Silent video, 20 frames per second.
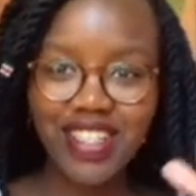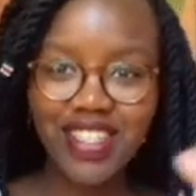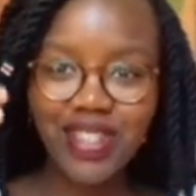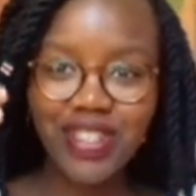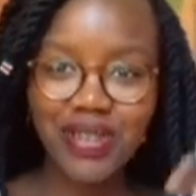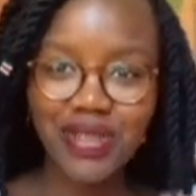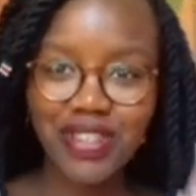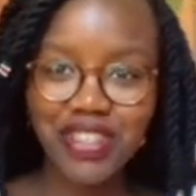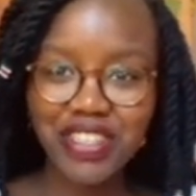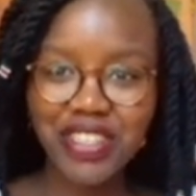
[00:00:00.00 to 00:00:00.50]

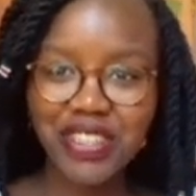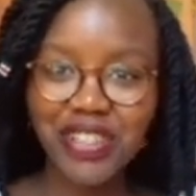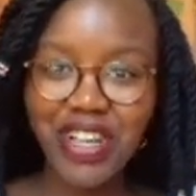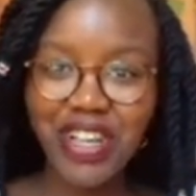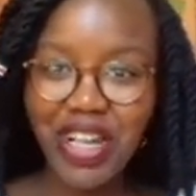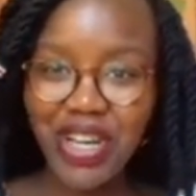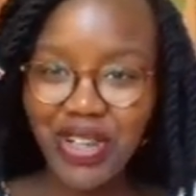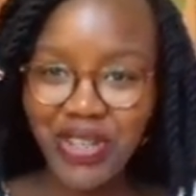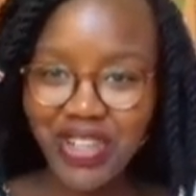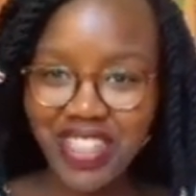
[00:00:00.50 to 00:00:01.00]
So I'm just
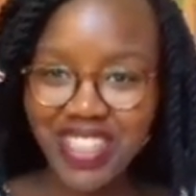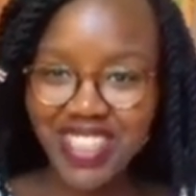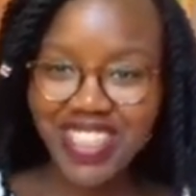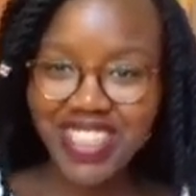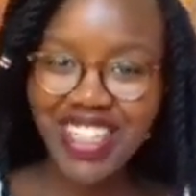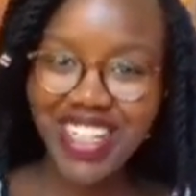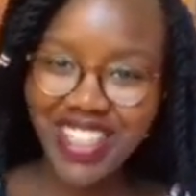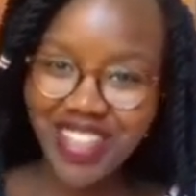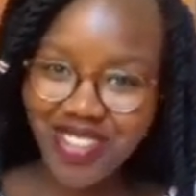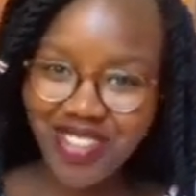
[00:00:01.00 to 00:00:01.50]
gonna do it
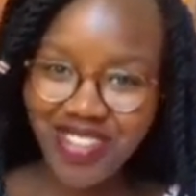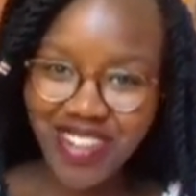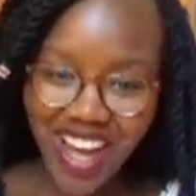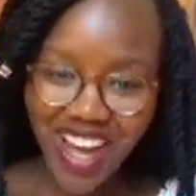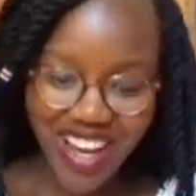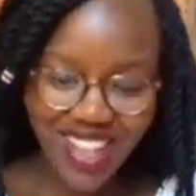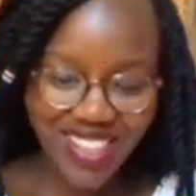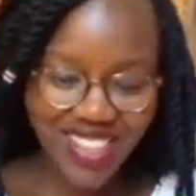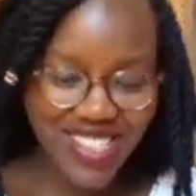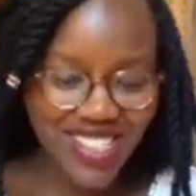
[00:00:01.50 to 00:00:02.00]
really
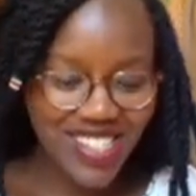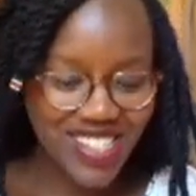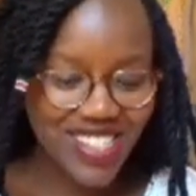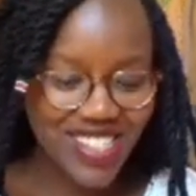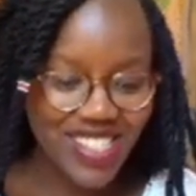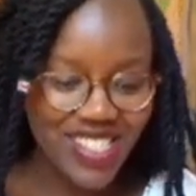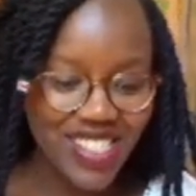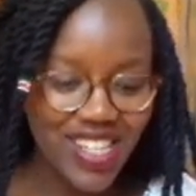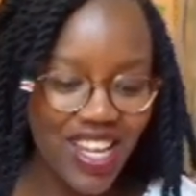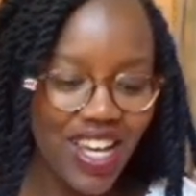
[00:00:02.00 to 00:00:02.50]

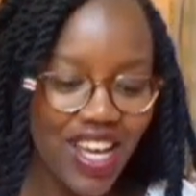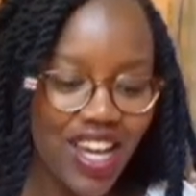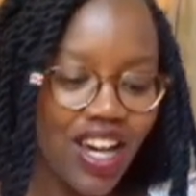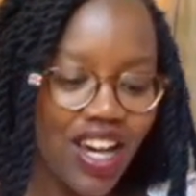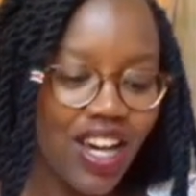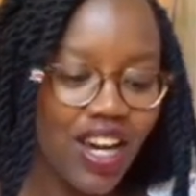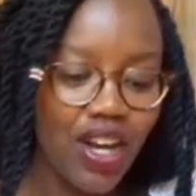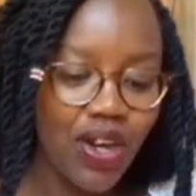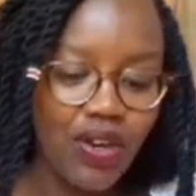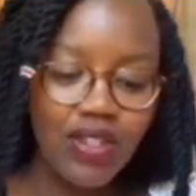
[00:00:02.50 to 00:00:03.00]
fast
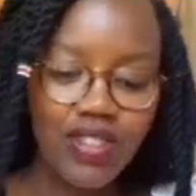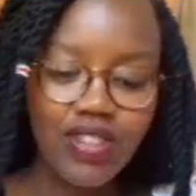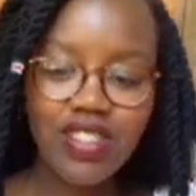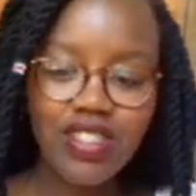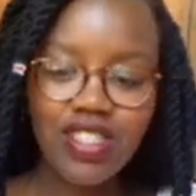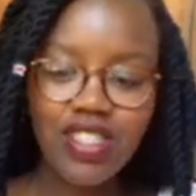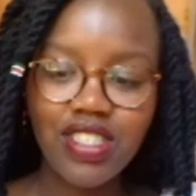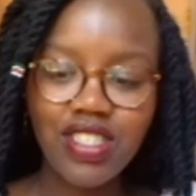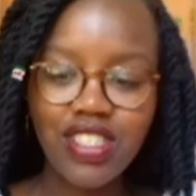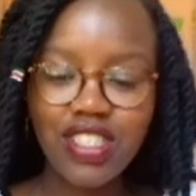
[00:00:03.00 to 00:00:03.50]
because
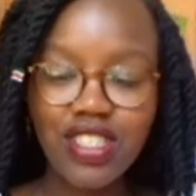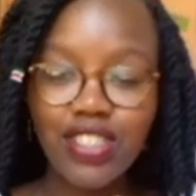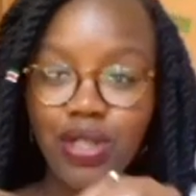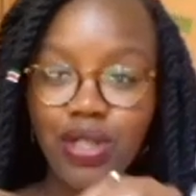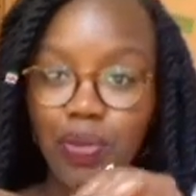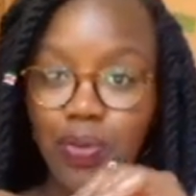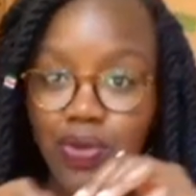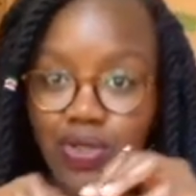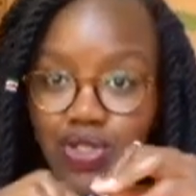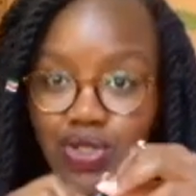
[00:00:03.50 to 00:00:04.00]
it's just
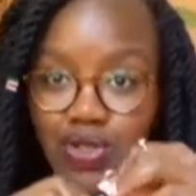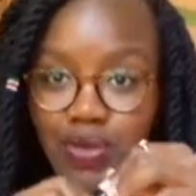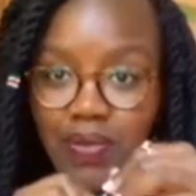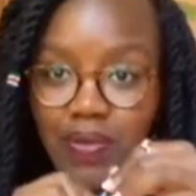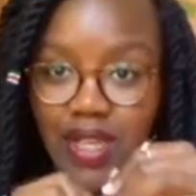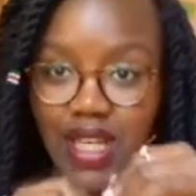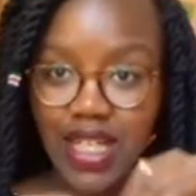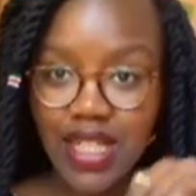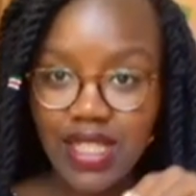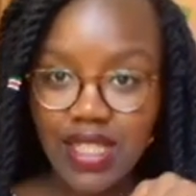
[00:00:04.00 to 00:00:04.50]
supposed to
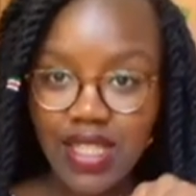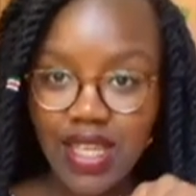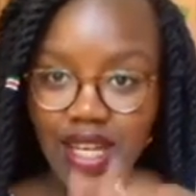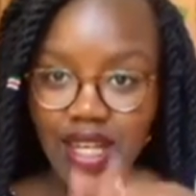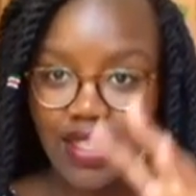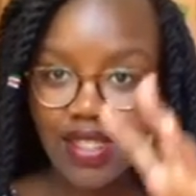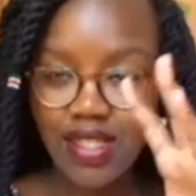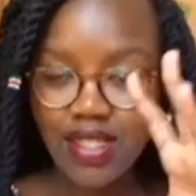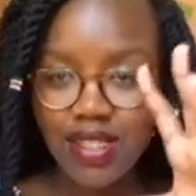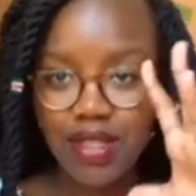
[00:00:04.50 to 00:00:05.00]
be easy
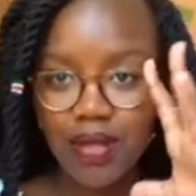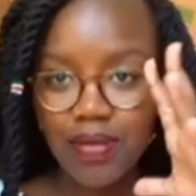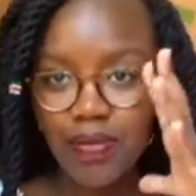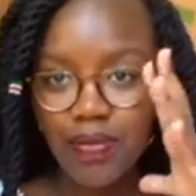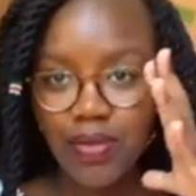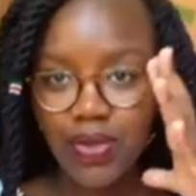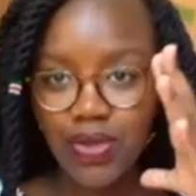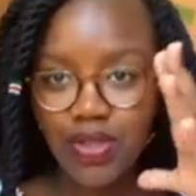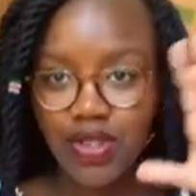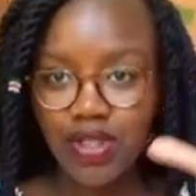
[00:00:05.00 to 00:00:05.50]
and
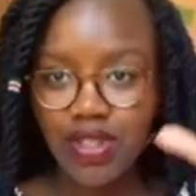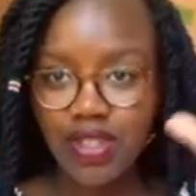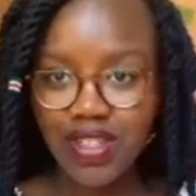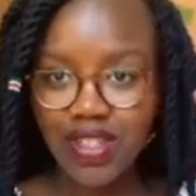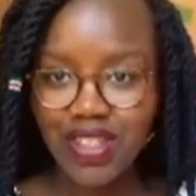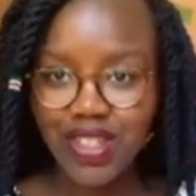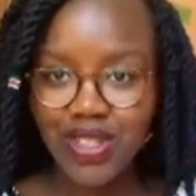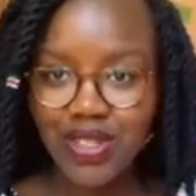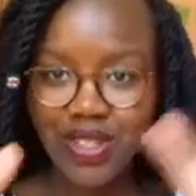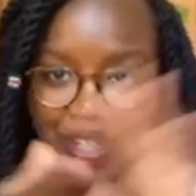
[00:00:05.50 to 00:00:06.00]
simple.
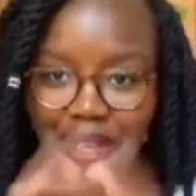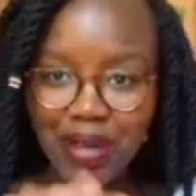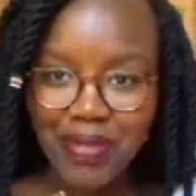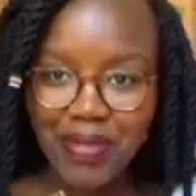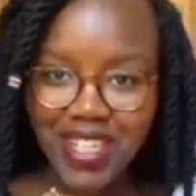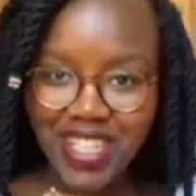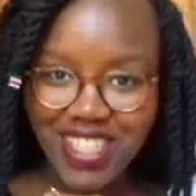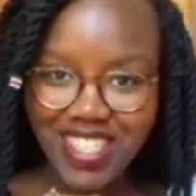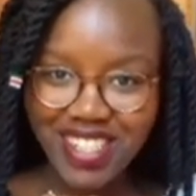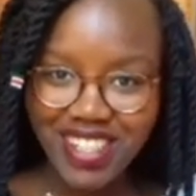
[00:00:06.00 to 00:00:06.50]
So let
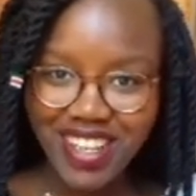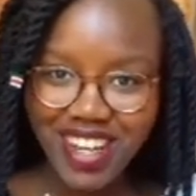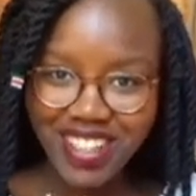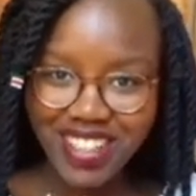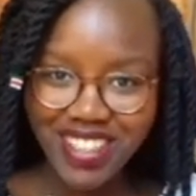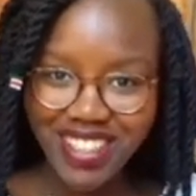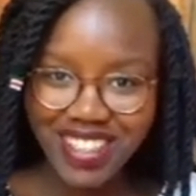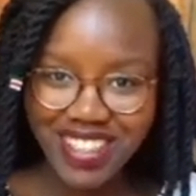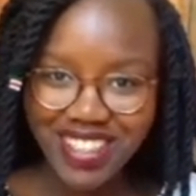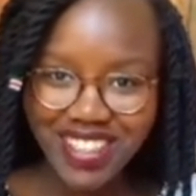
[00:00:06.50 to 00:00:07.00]
me
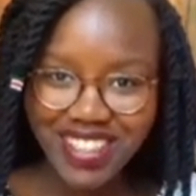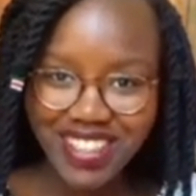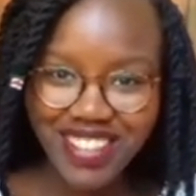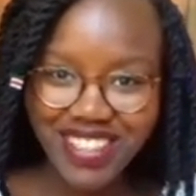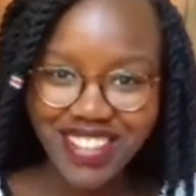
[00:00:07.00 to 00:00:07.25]
start.